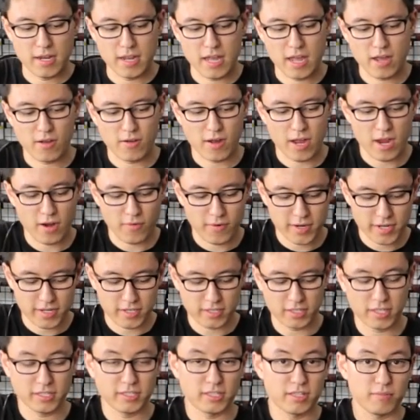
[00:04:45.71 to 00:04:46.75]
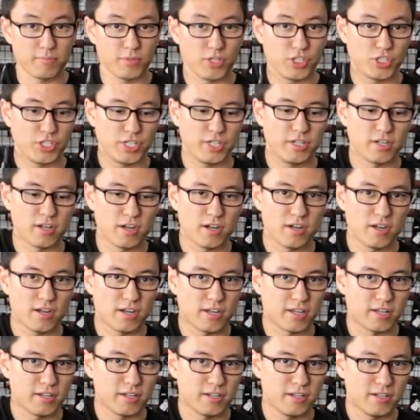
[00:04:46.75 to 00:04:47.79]
Now, I already clicked the machine
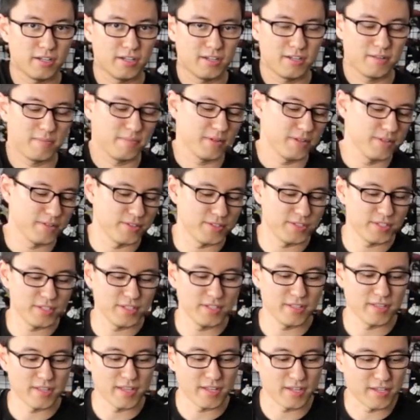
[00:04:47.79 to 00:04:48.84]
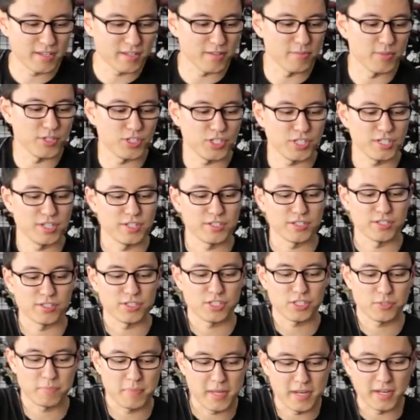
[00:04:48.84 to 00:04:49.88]
on, but you see that the machine isn't
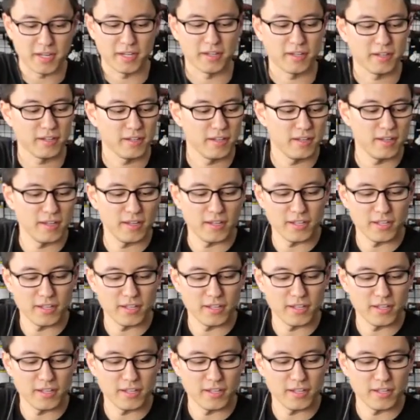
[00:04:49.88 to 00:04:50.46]
spinning.